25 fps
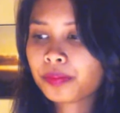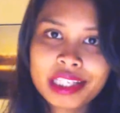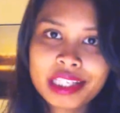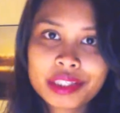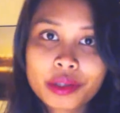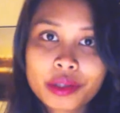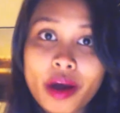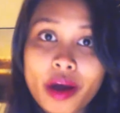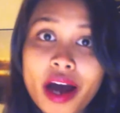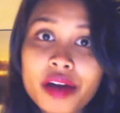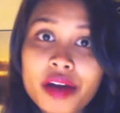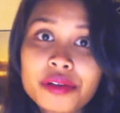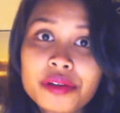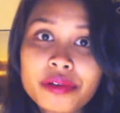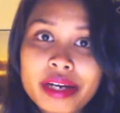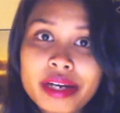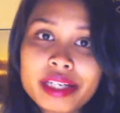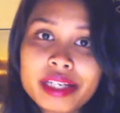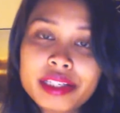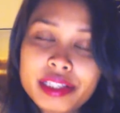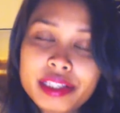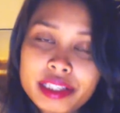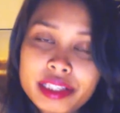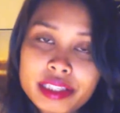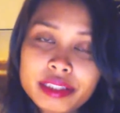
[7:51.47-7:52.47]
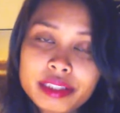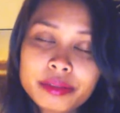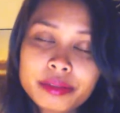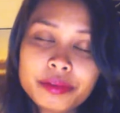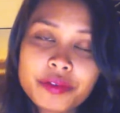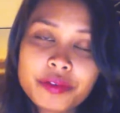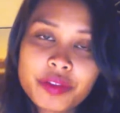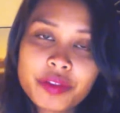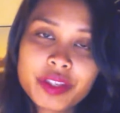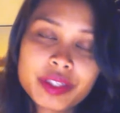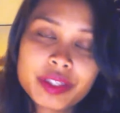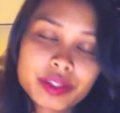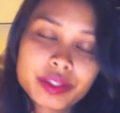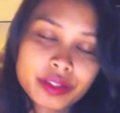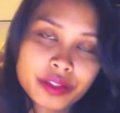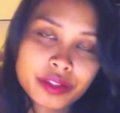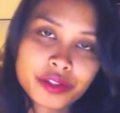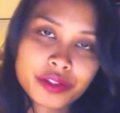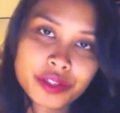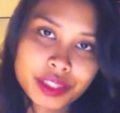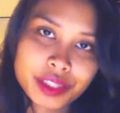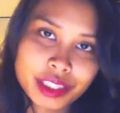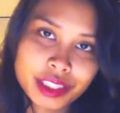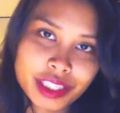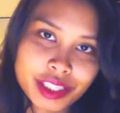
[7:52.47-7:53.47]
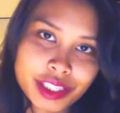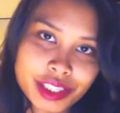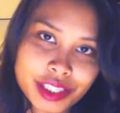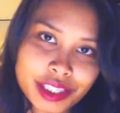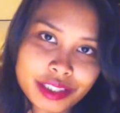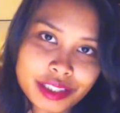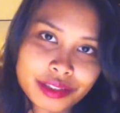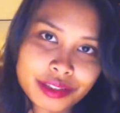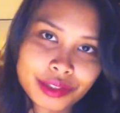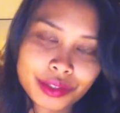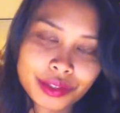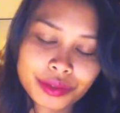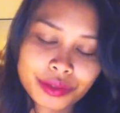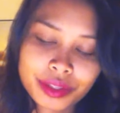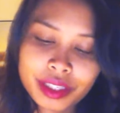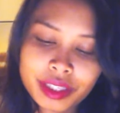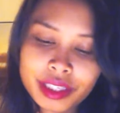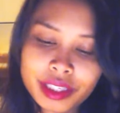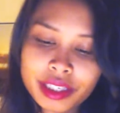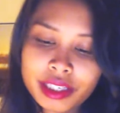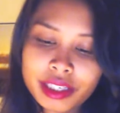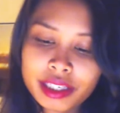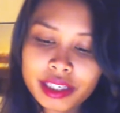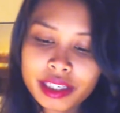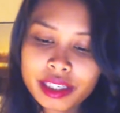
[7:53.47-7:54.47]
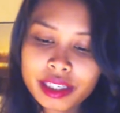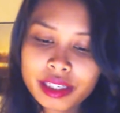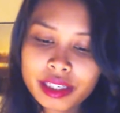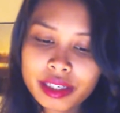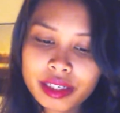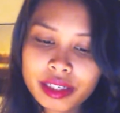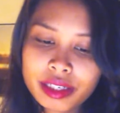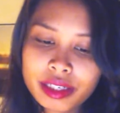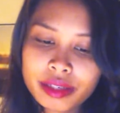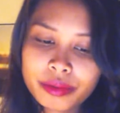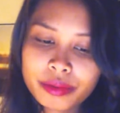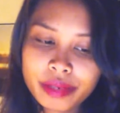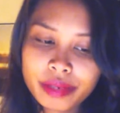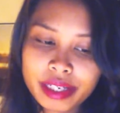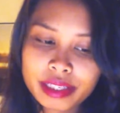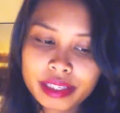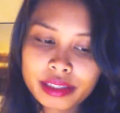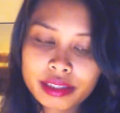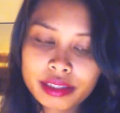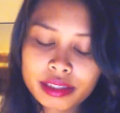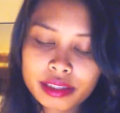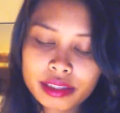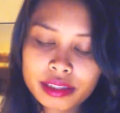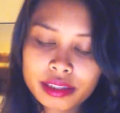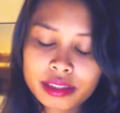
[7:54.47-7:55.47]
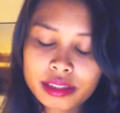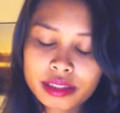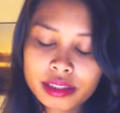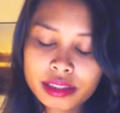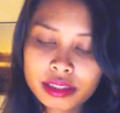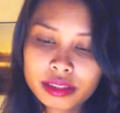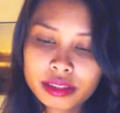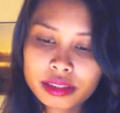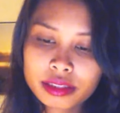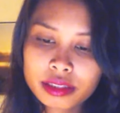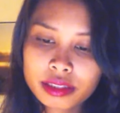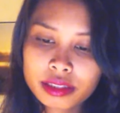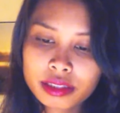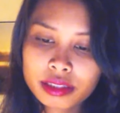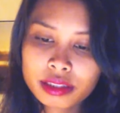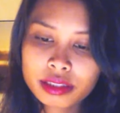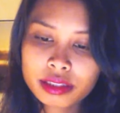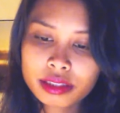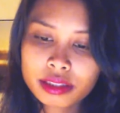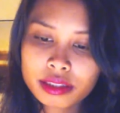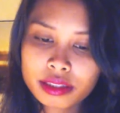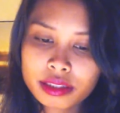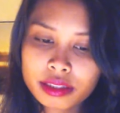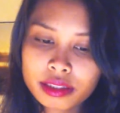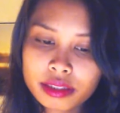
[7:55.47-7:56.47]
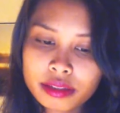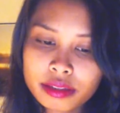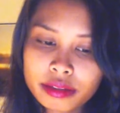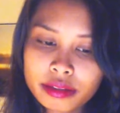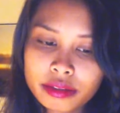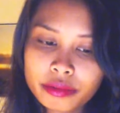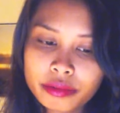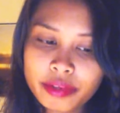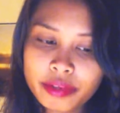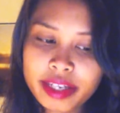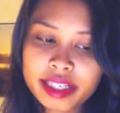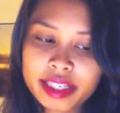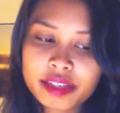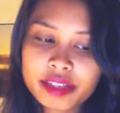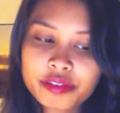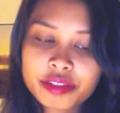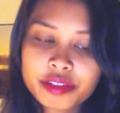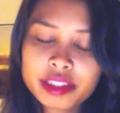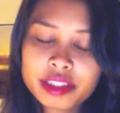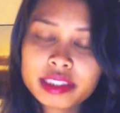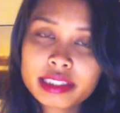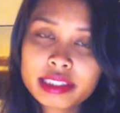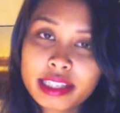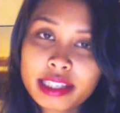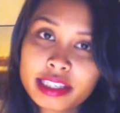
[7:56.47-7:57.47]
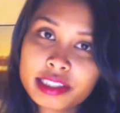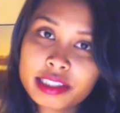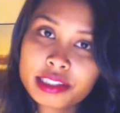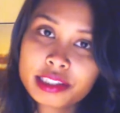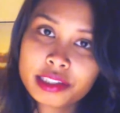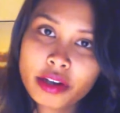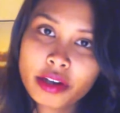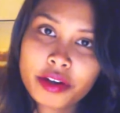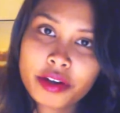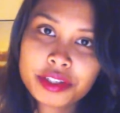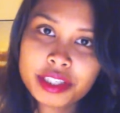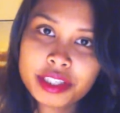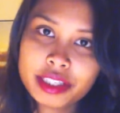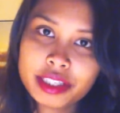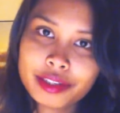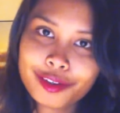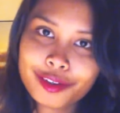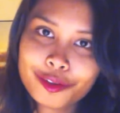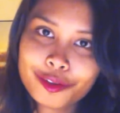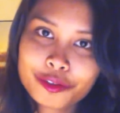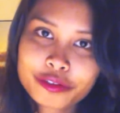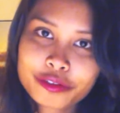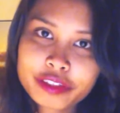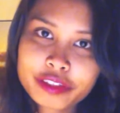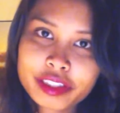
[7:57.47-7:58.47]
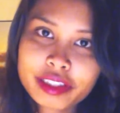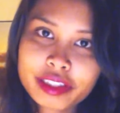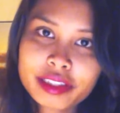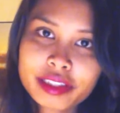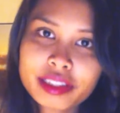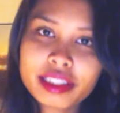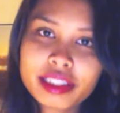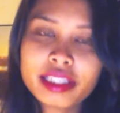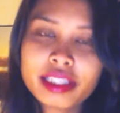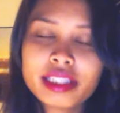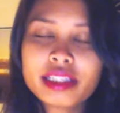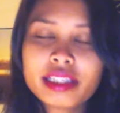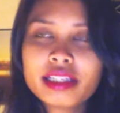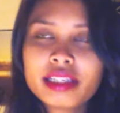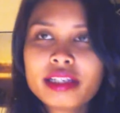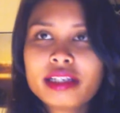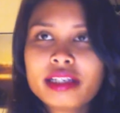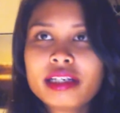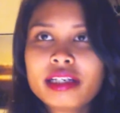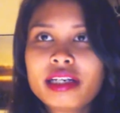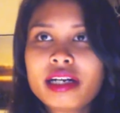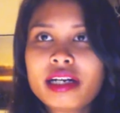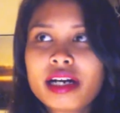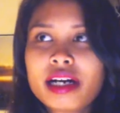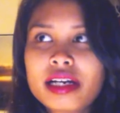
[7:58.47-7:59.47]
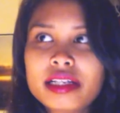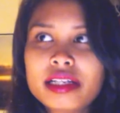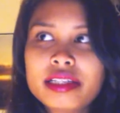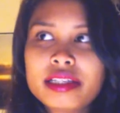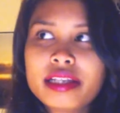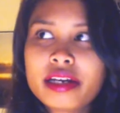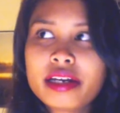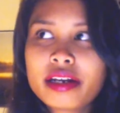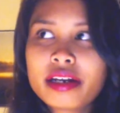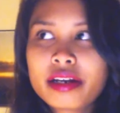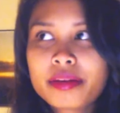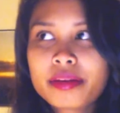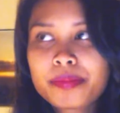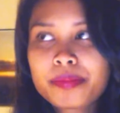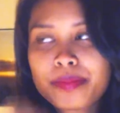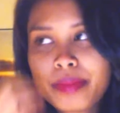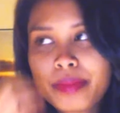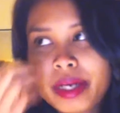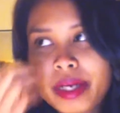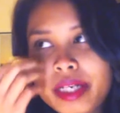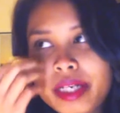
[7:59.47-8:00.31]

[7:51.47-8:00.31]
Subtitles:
So how do I deal with this contradiction? So when it feels like starting over, there are